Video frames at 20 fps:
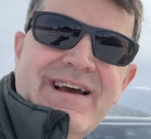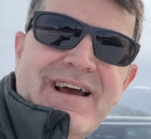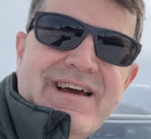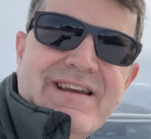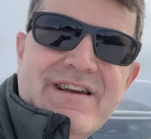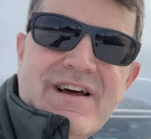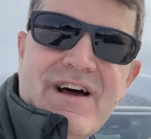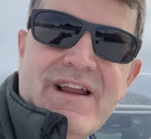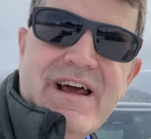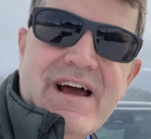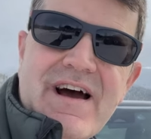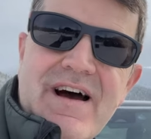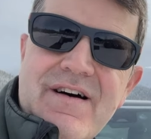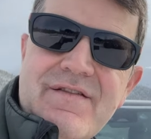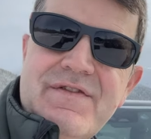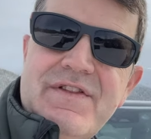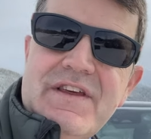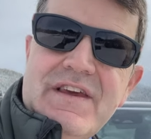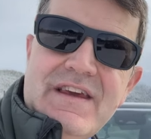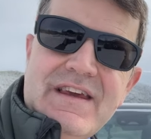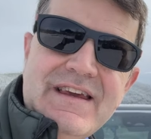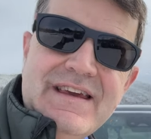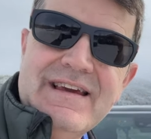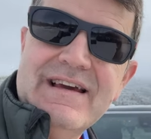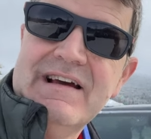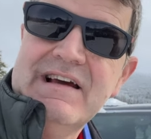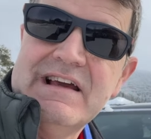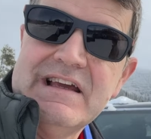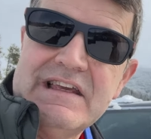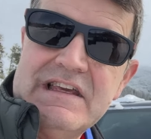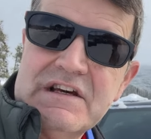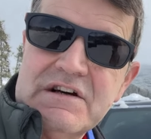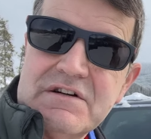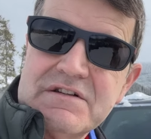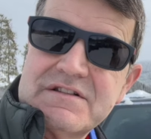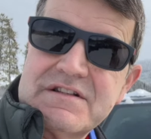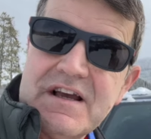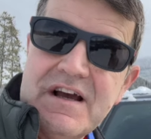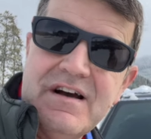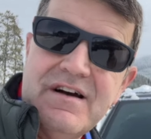and not have the
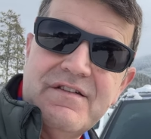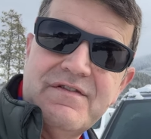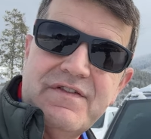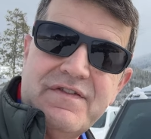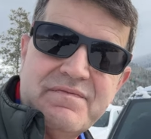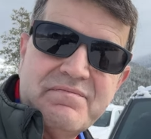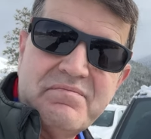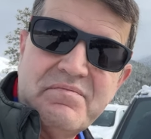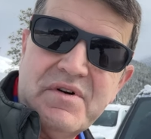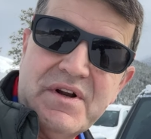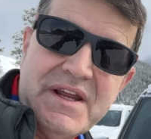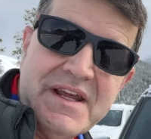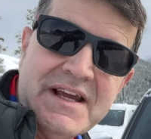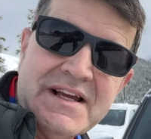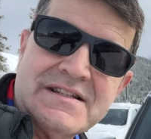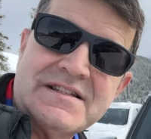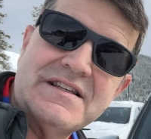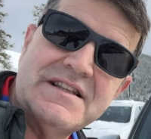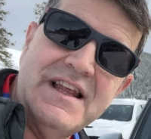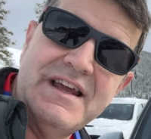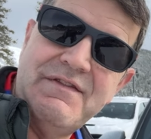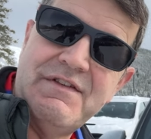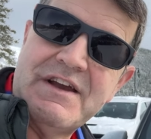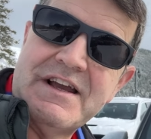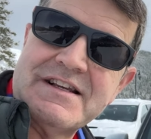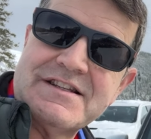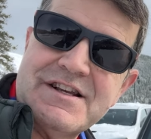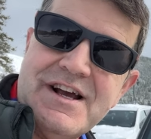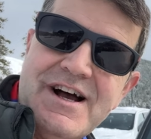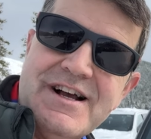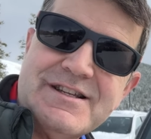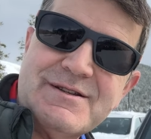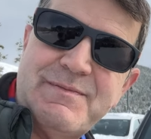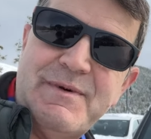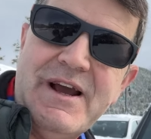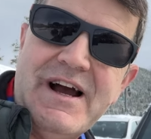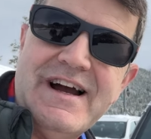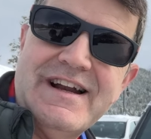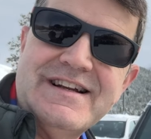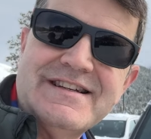guilt of leaving exhaust
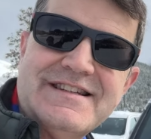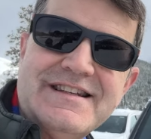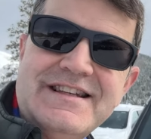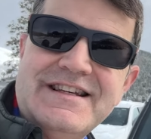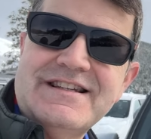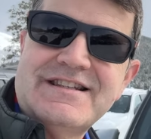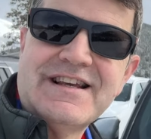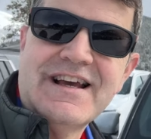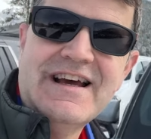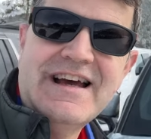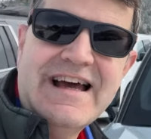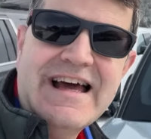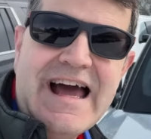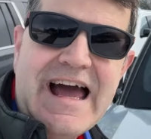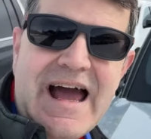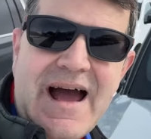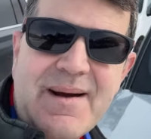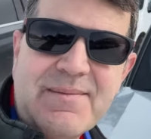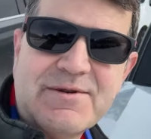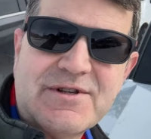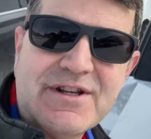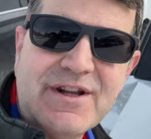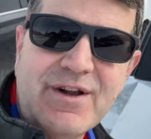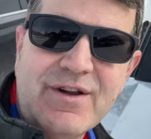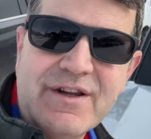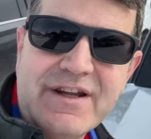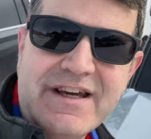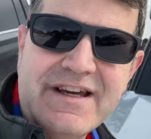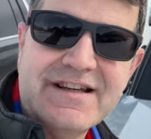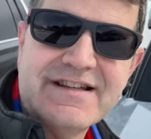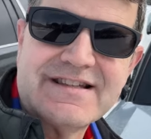behind us in these absolutely